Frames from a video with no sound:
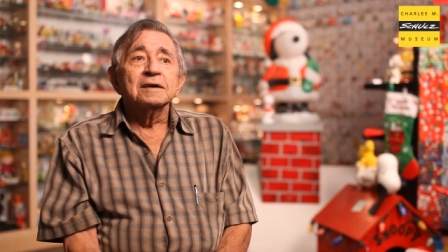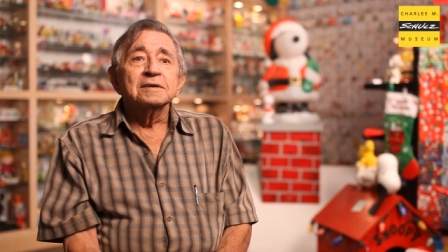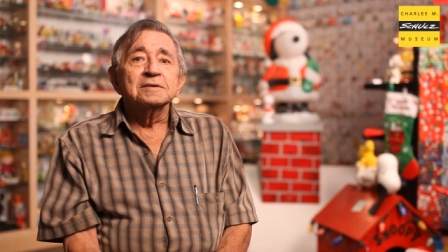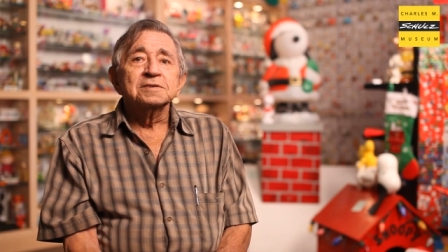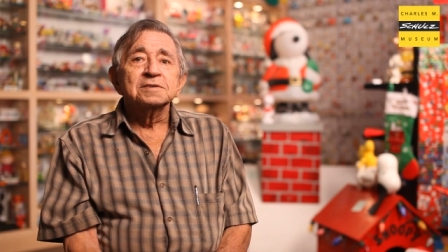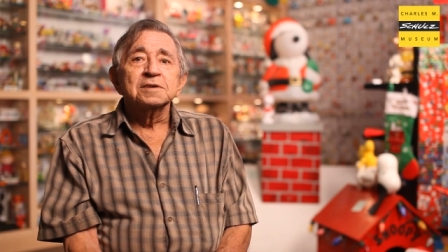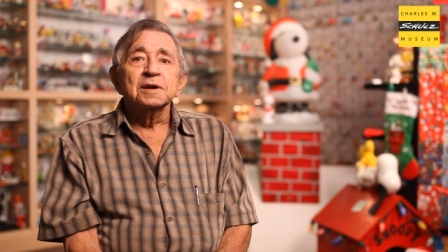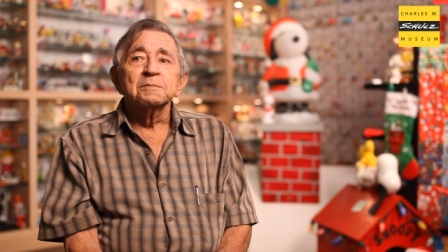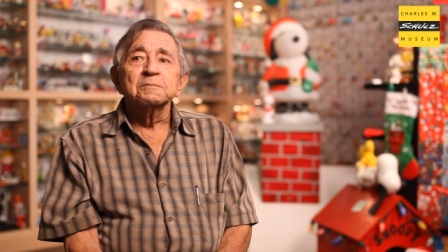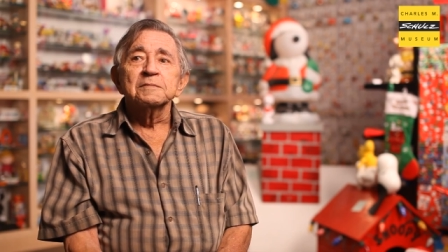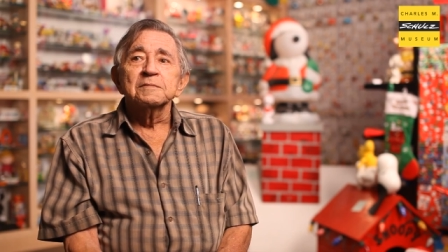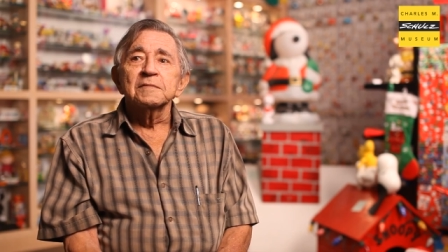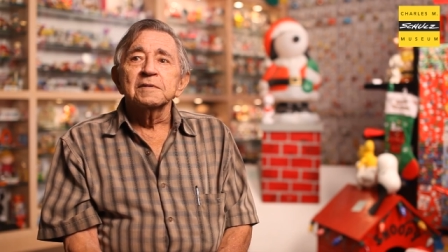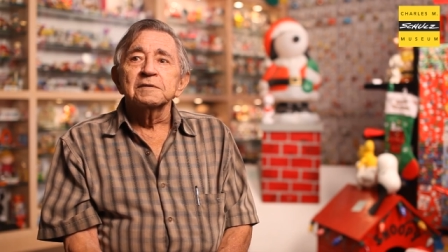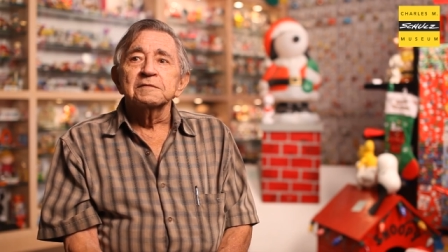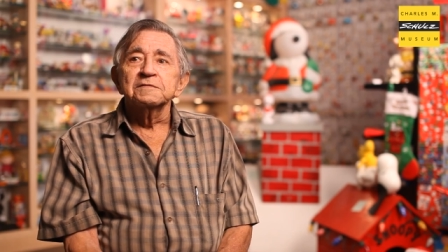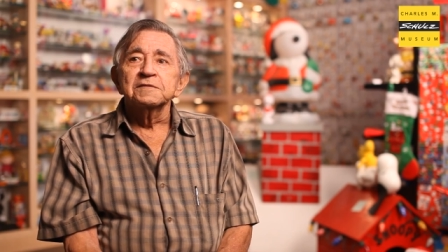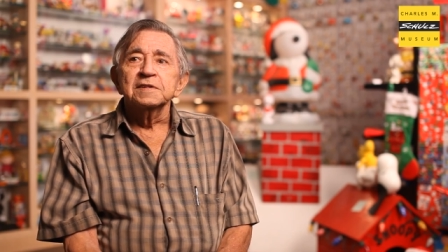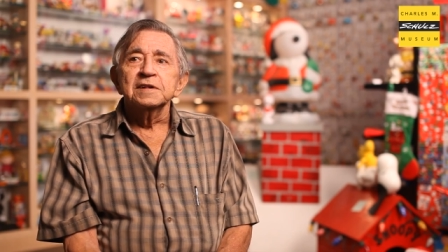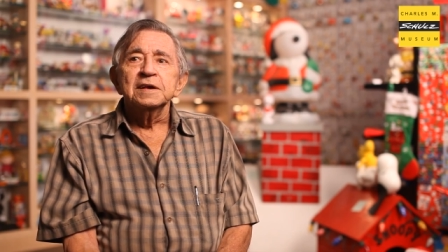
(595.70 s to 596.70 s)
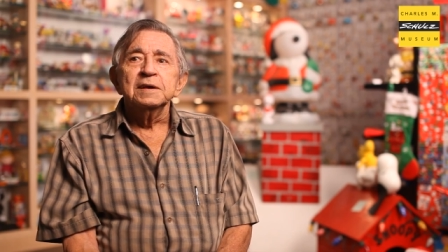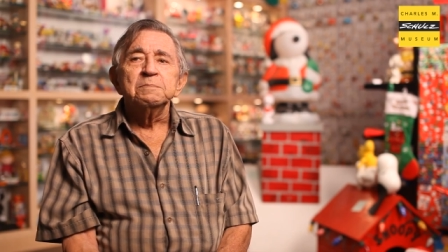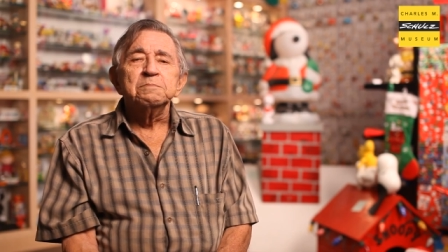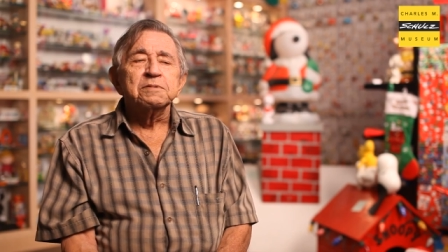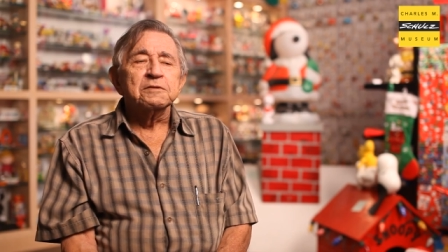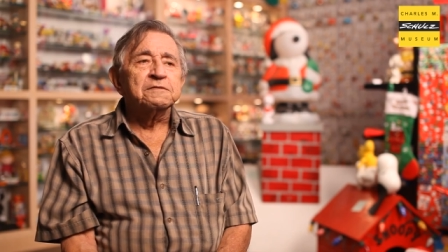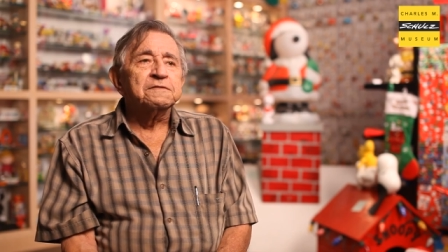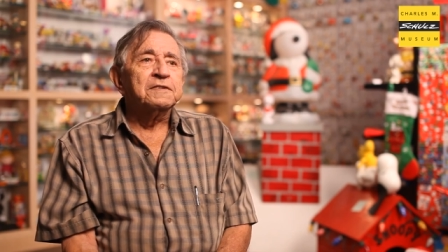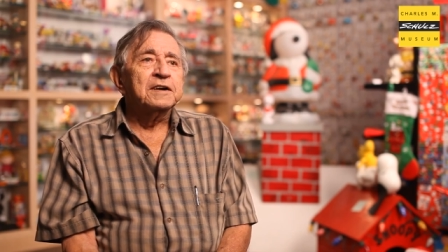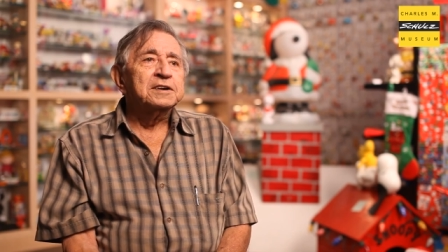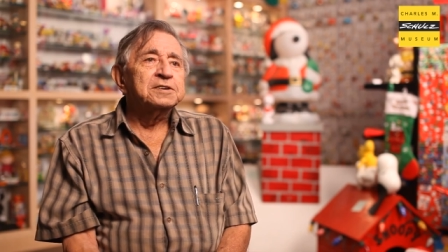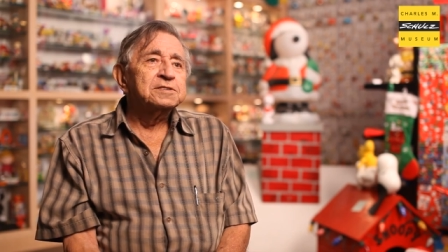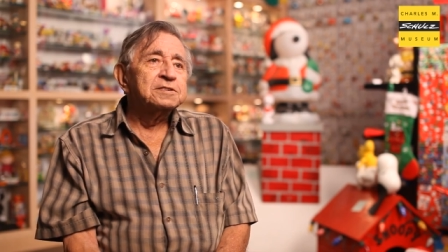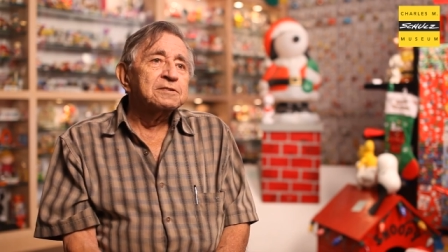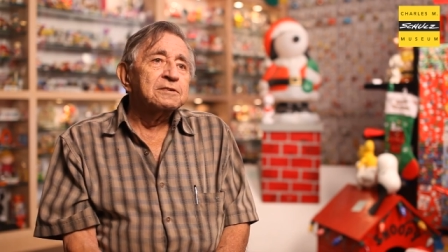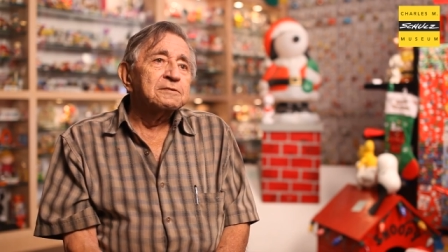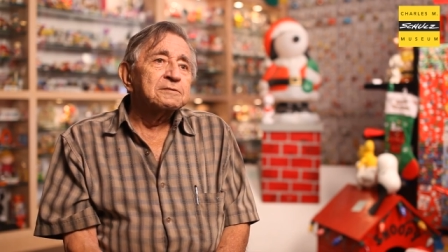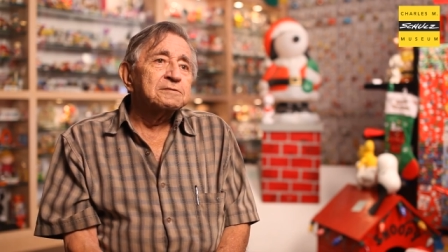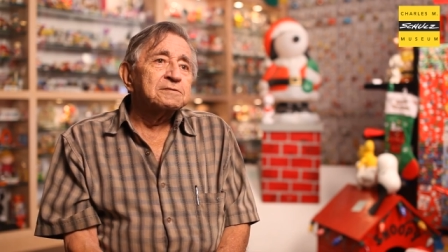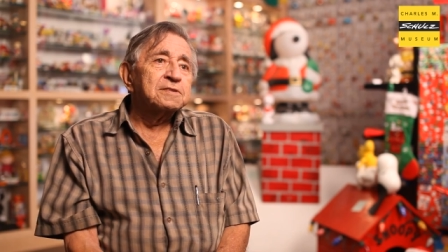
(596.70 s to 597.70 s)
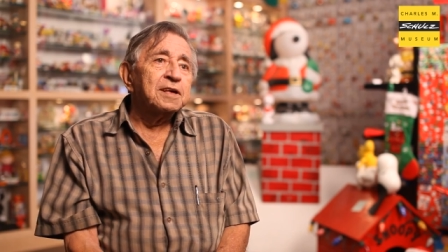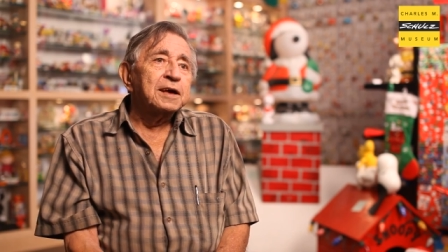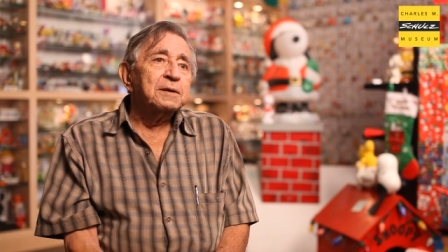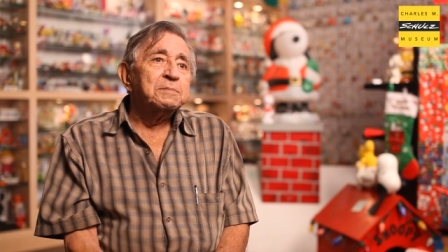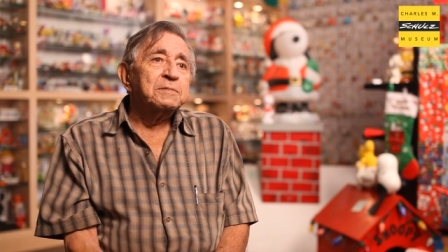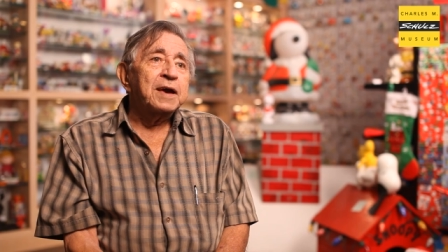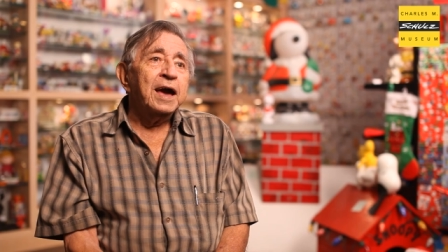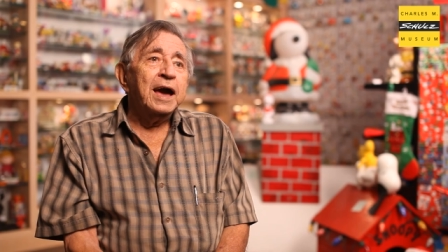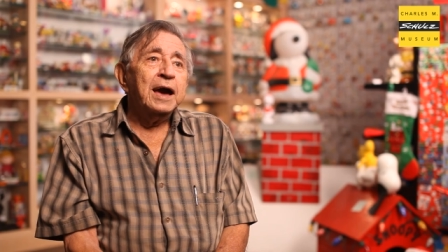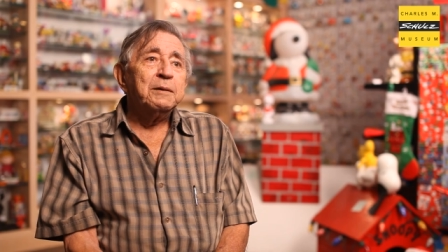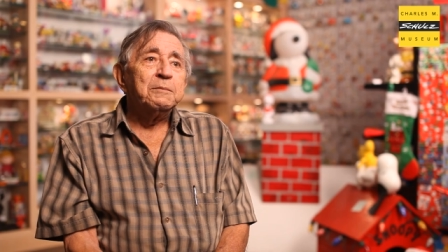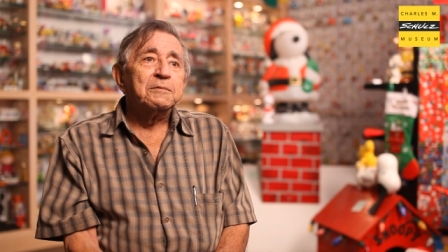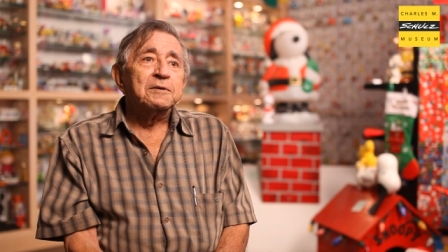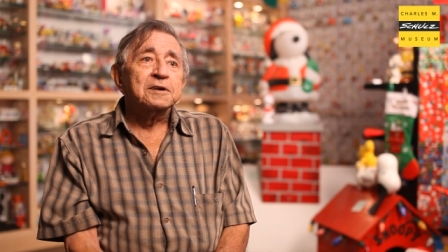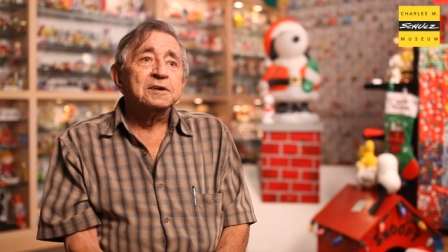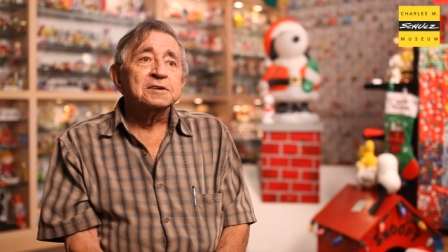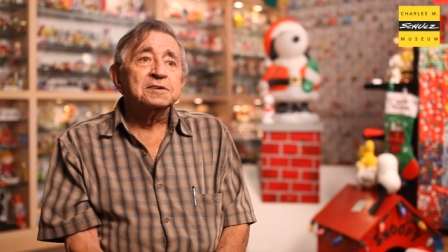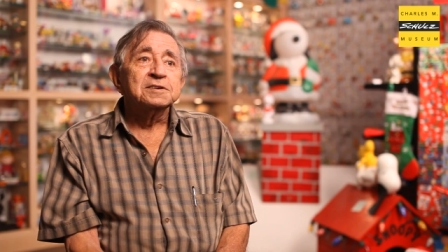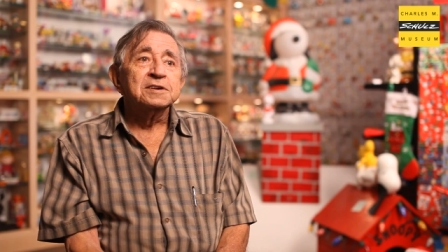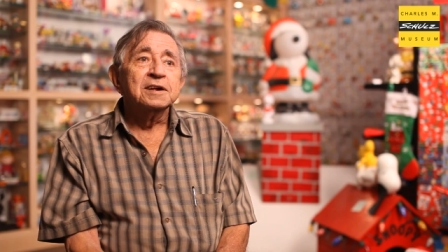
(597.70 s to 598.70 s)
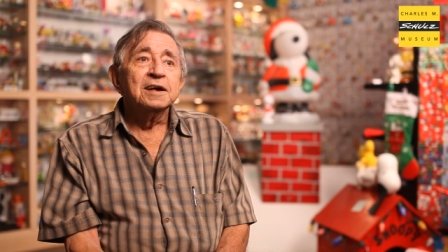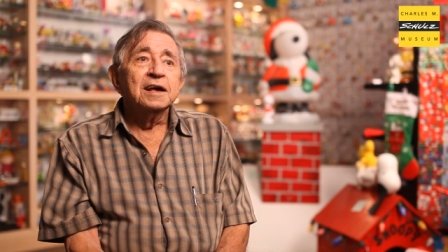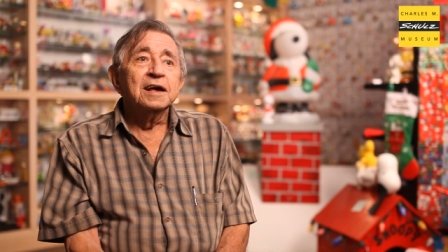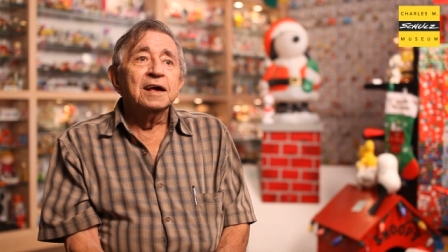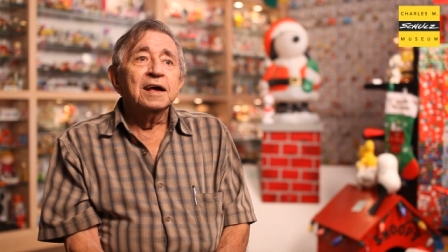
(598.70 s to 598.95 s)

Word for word: some of the professional type cameras.